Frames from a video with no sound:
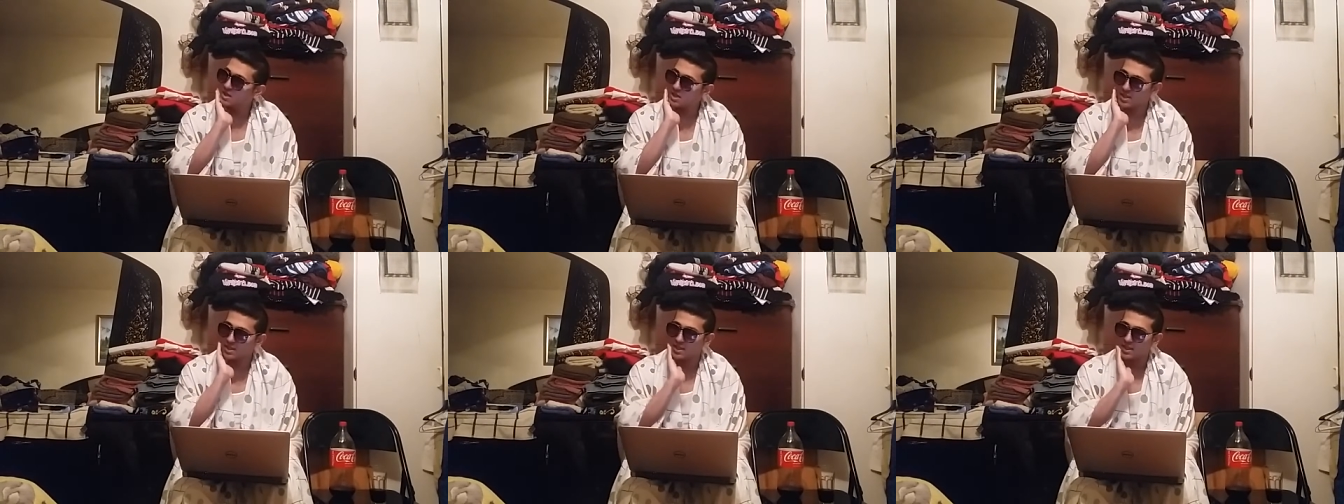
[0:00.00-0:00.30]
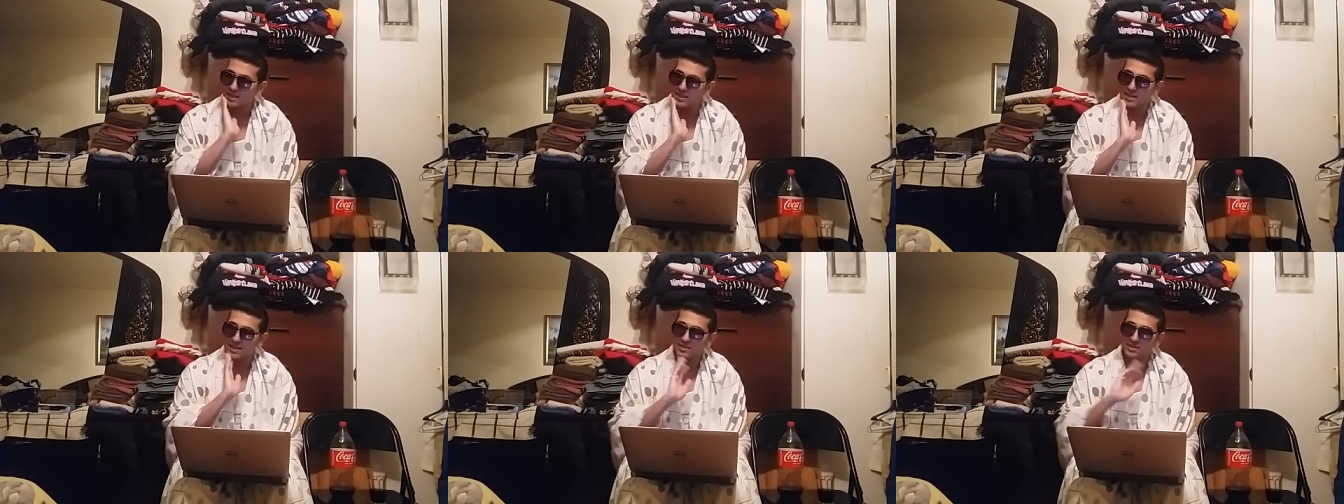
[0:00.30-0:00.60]

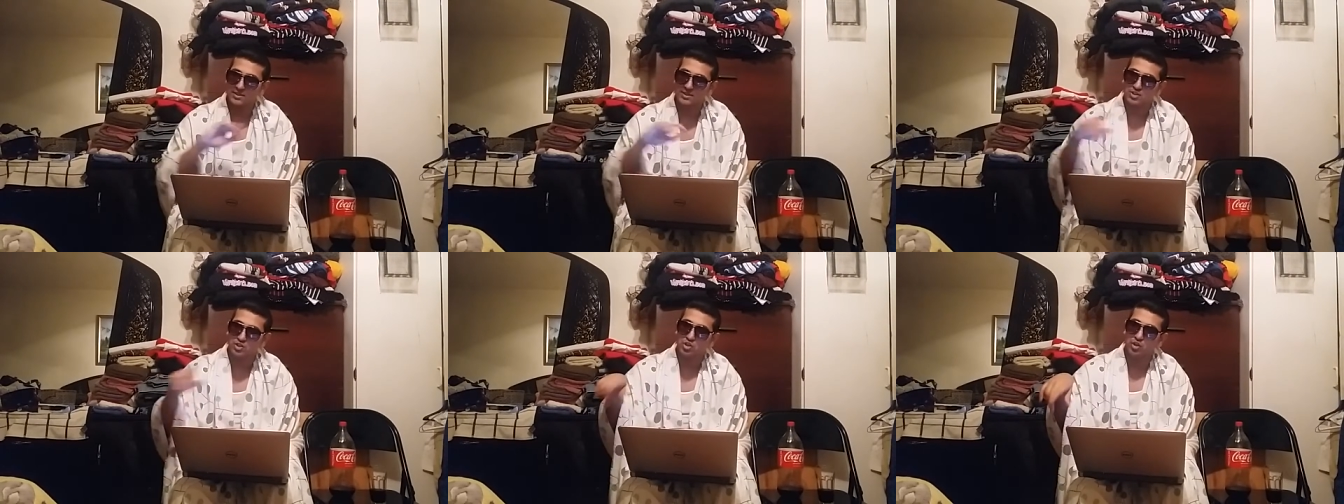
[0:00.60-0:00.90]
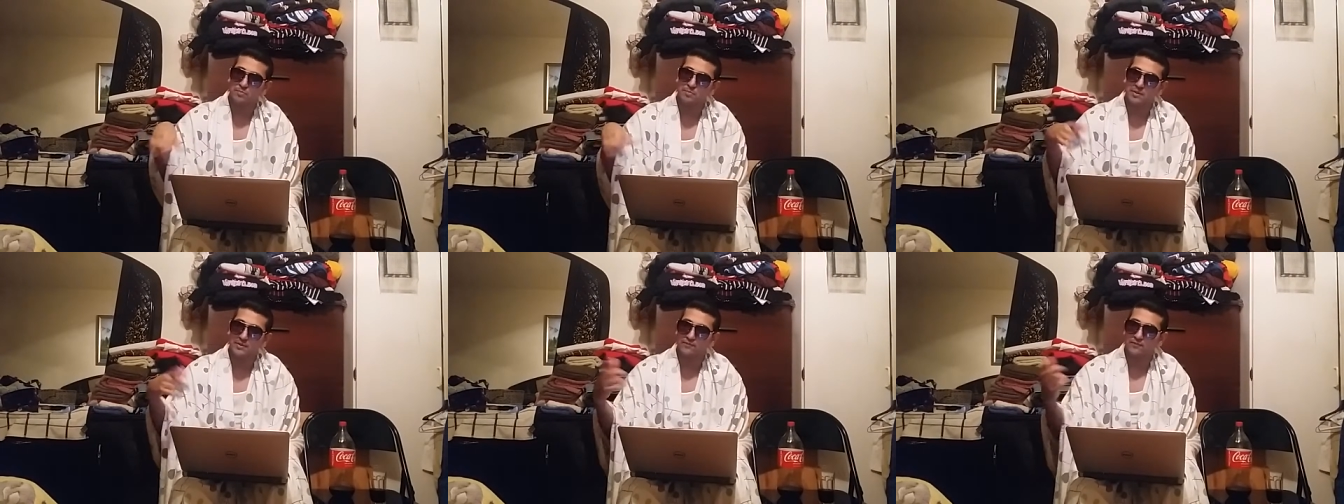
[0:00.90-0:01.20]
in the
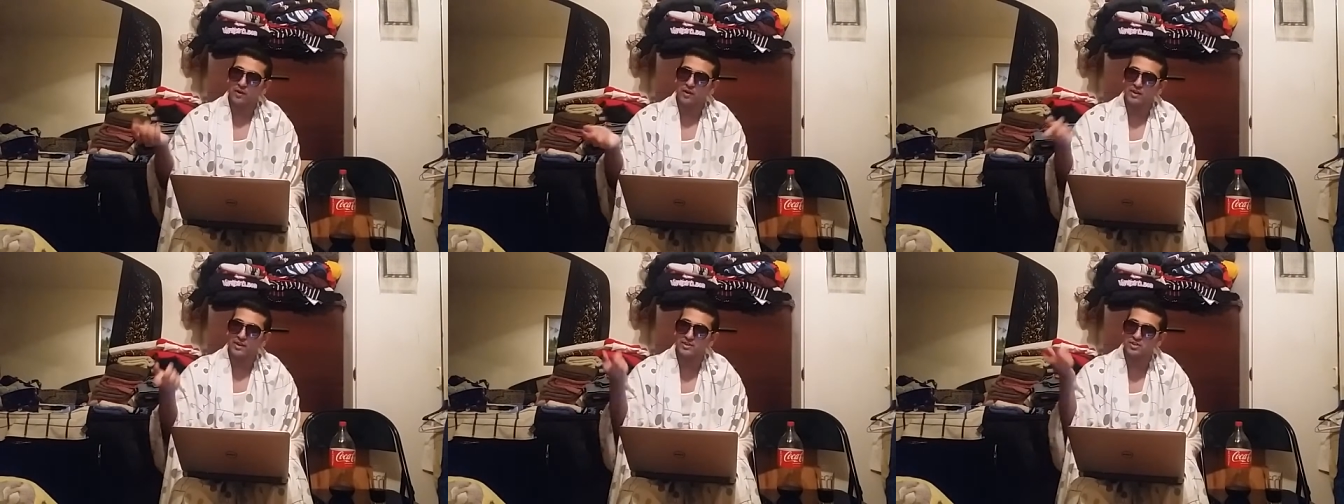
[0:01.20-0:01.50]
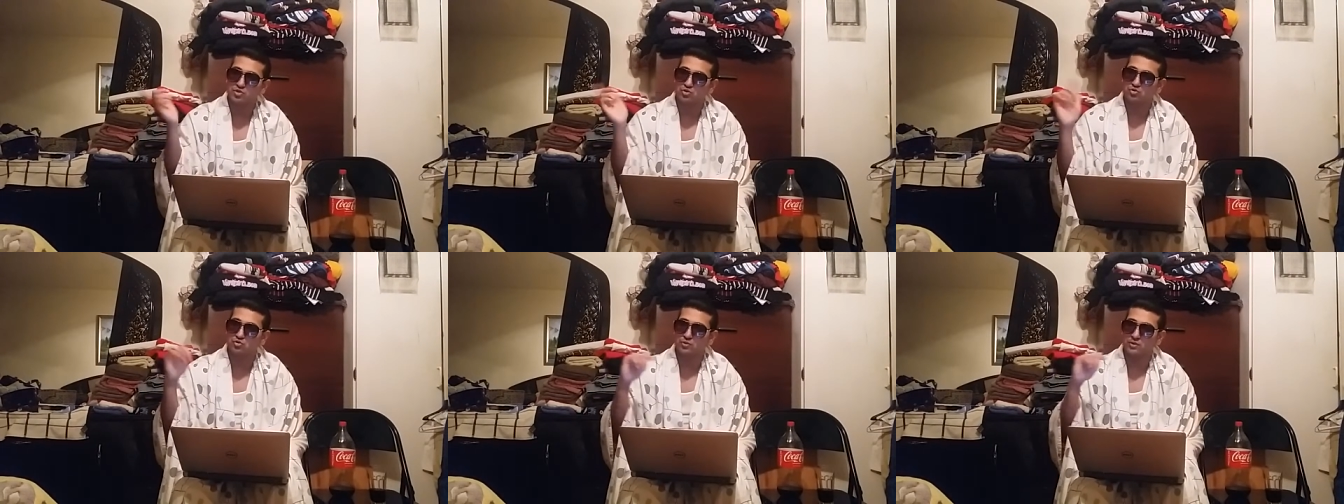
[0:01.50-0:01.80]
stupid
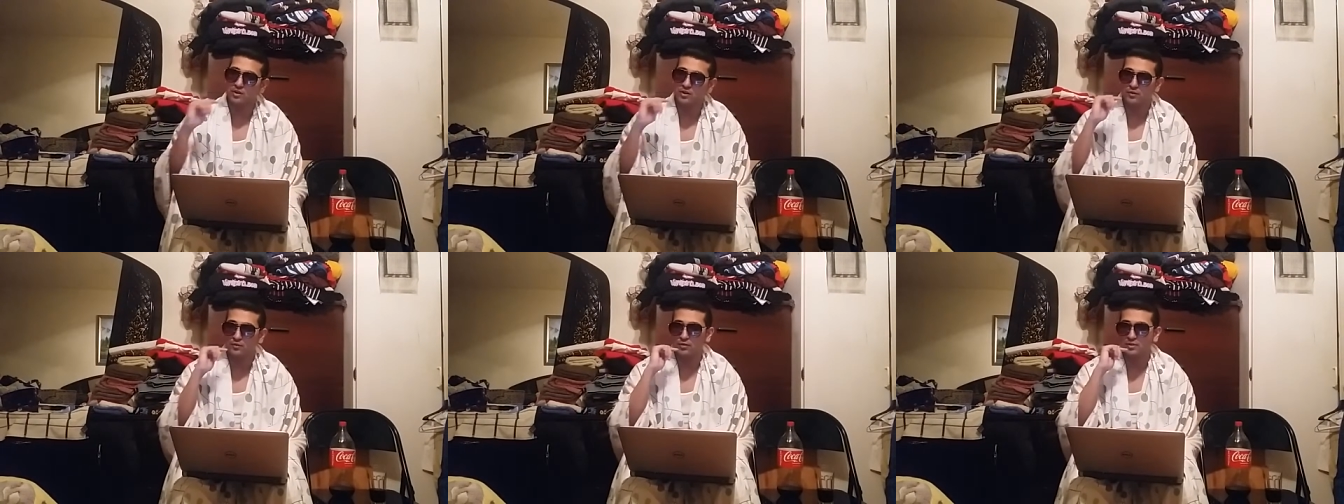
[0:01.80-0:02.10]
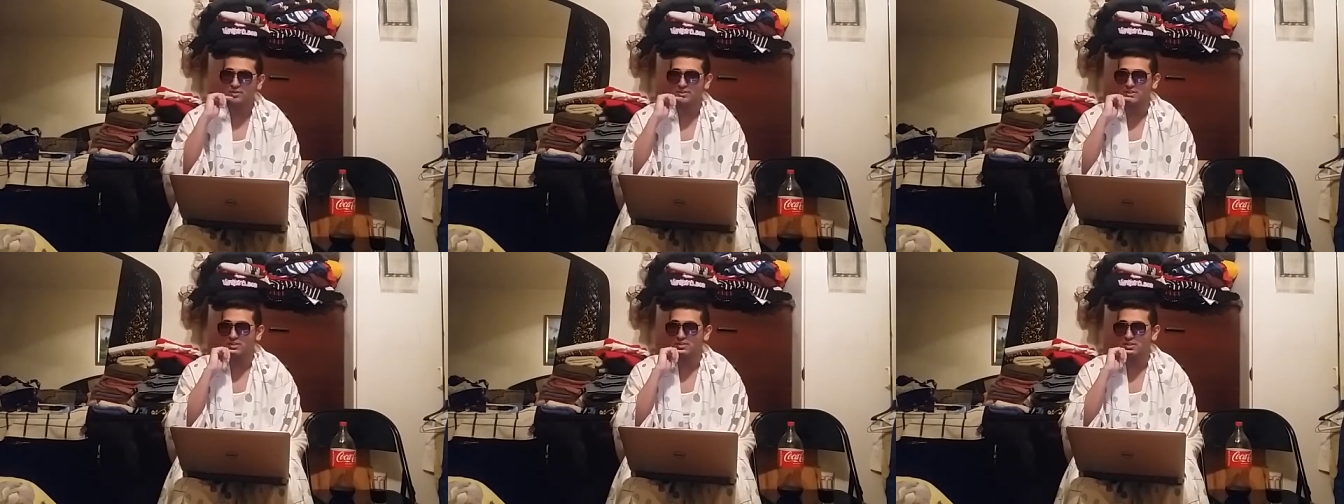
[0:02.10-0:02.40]
fucking,
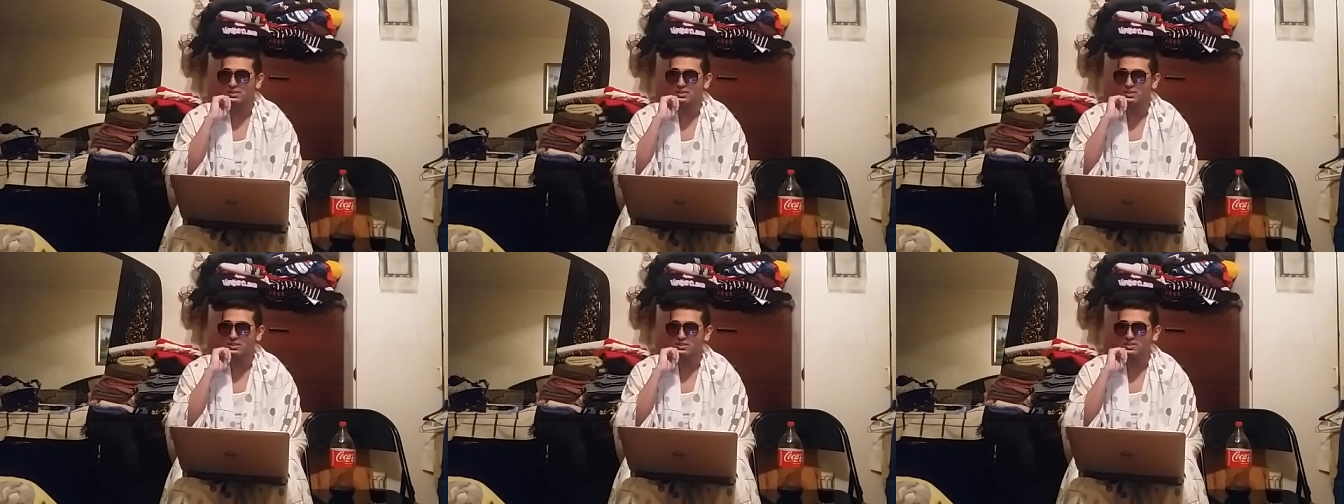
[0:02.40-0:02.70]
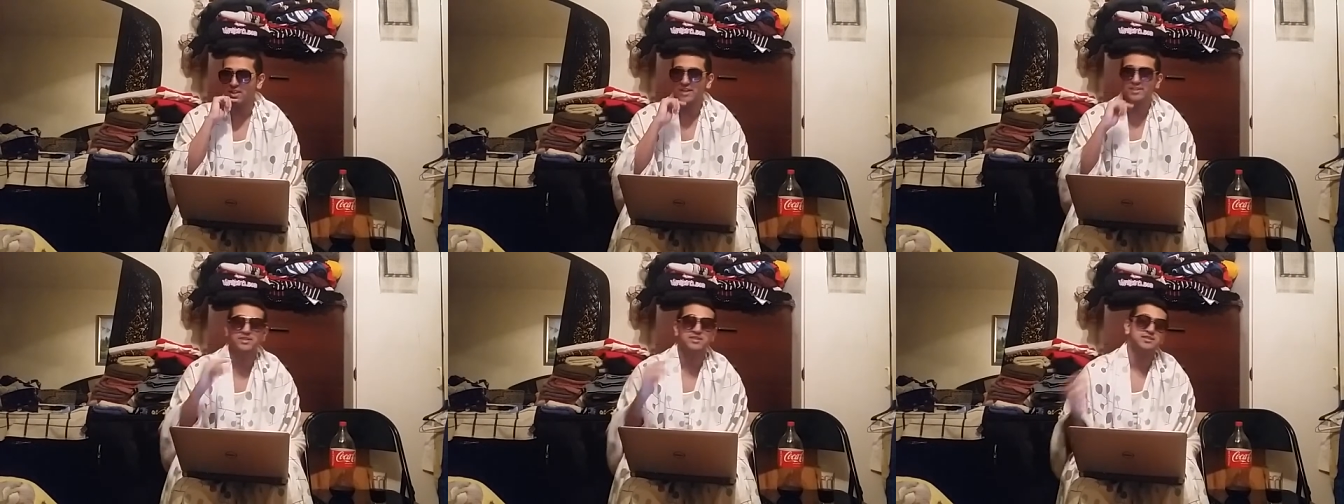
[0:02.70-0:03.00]
the
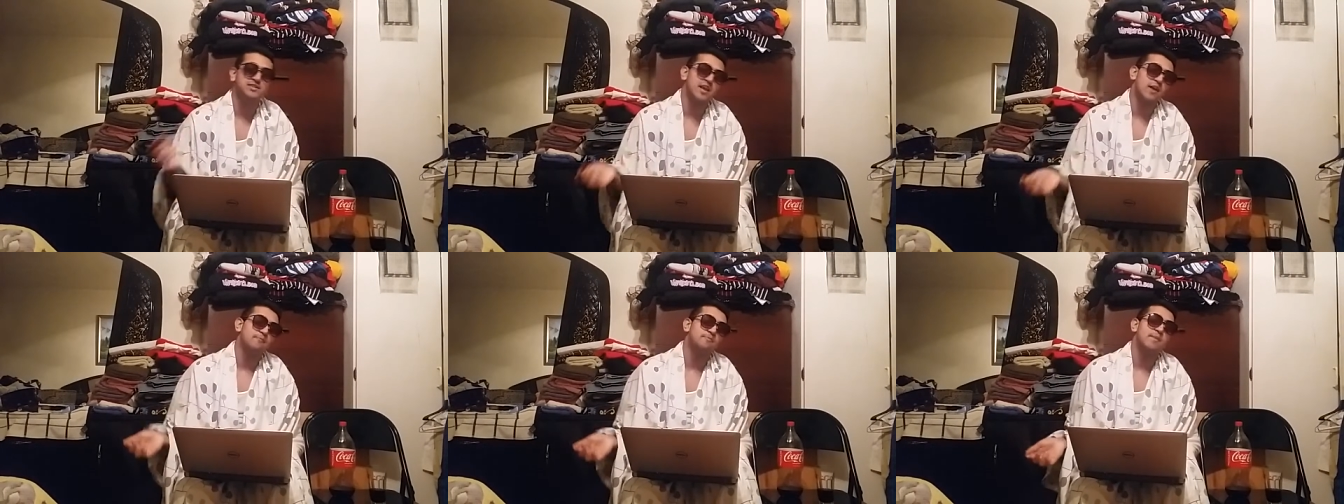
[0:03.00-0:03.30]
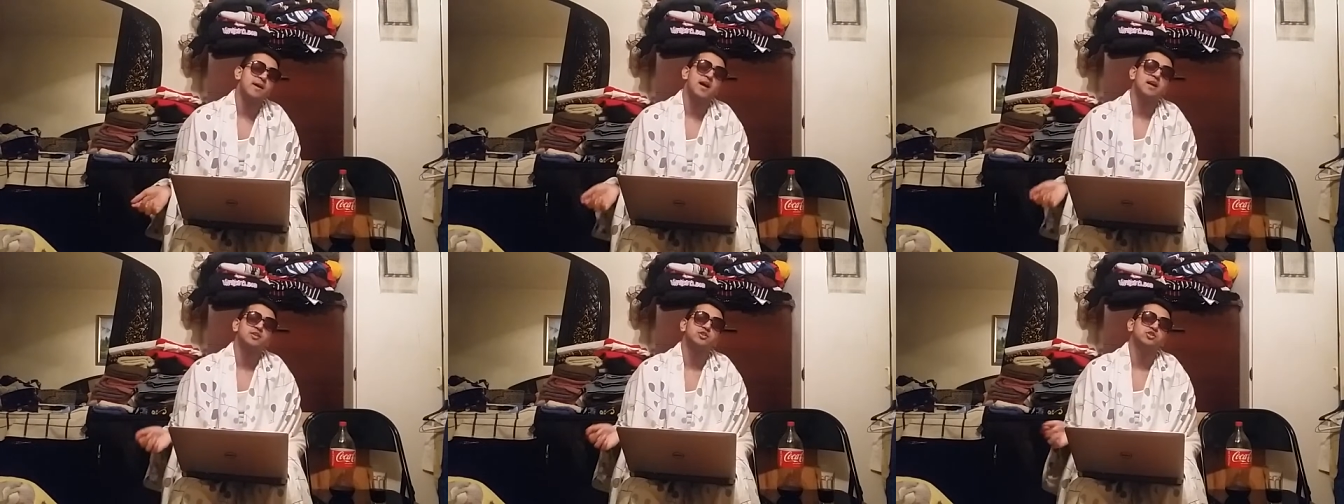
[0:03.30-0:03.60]
Texas Death
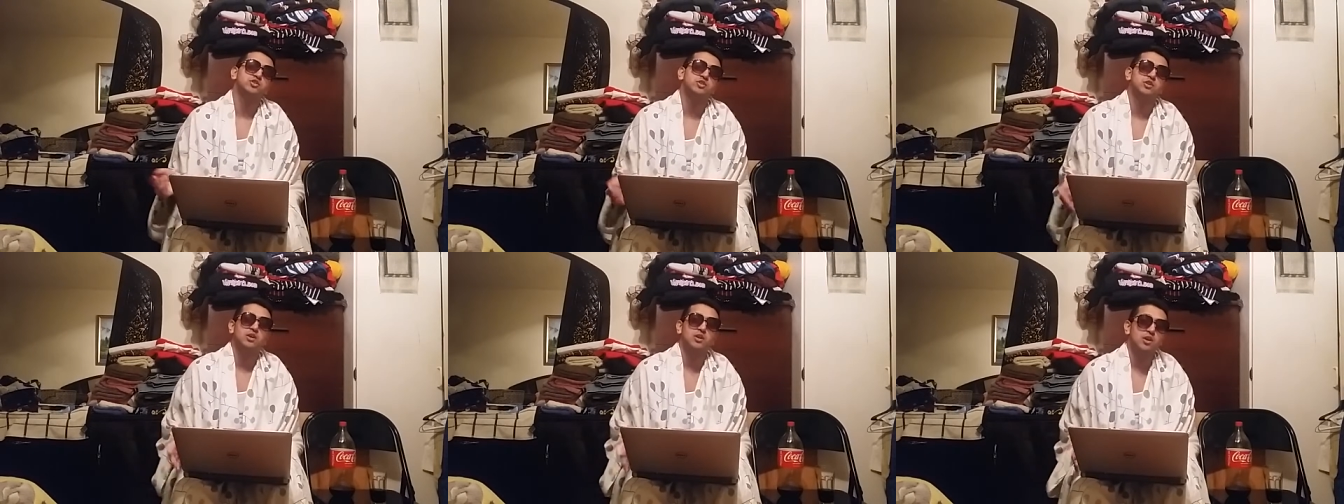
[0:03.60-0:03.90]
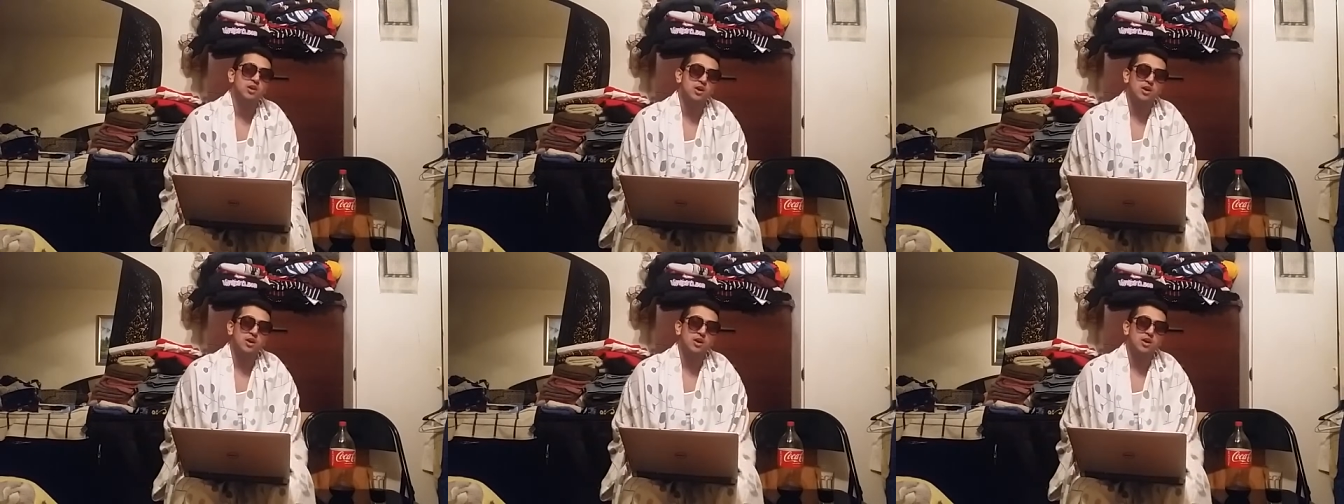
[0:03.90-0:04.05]
Match.